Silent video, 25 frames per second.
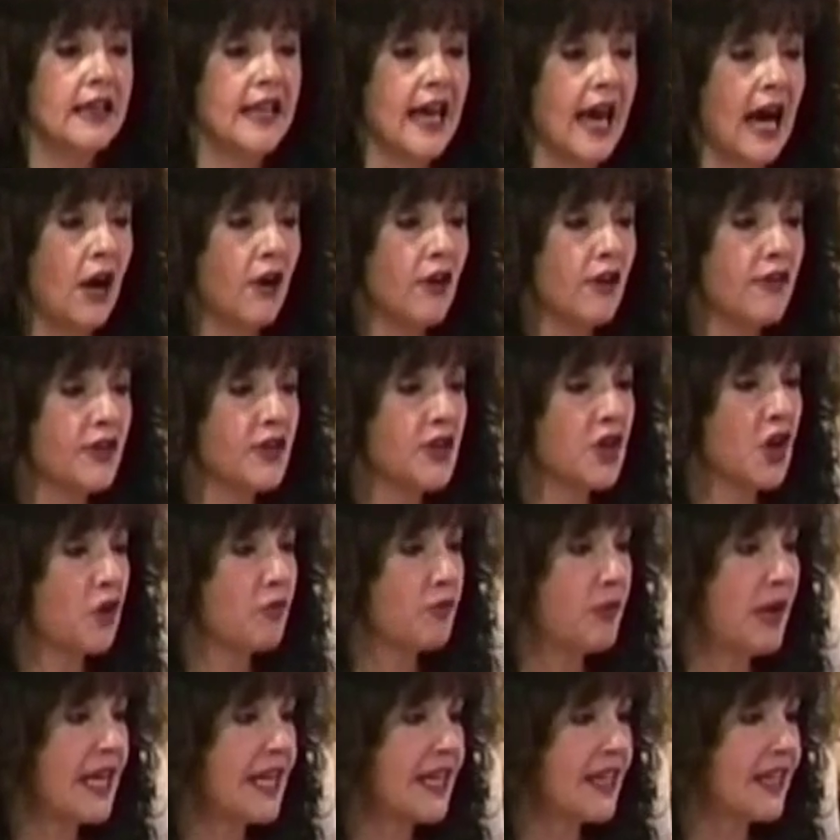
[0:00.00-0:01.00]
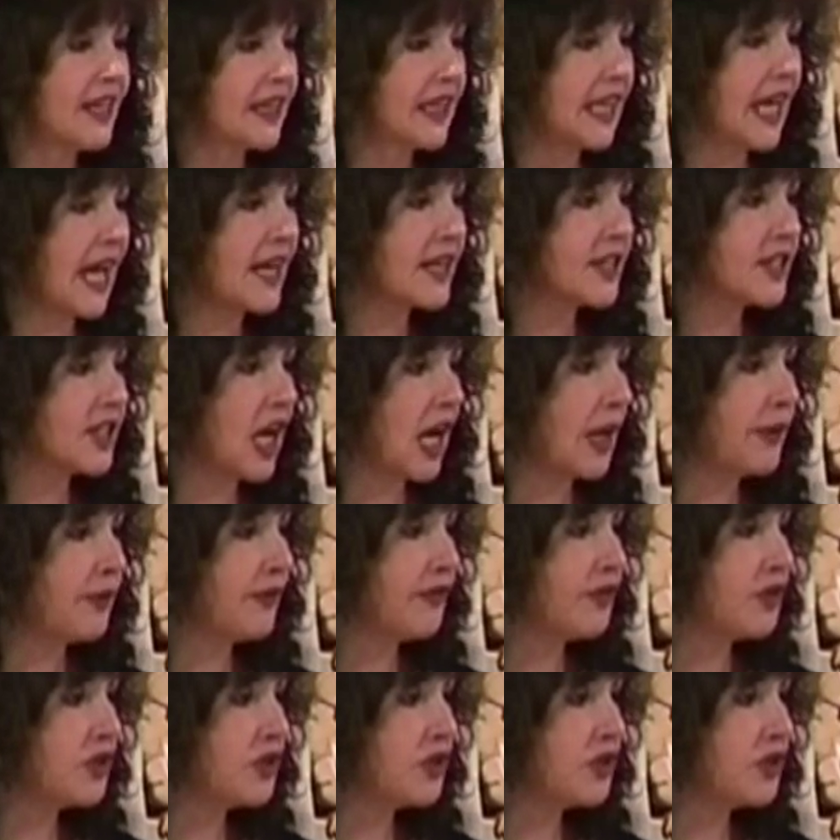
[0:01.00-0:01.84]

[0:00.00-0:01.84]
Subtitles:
Now, if you don't make it at that time,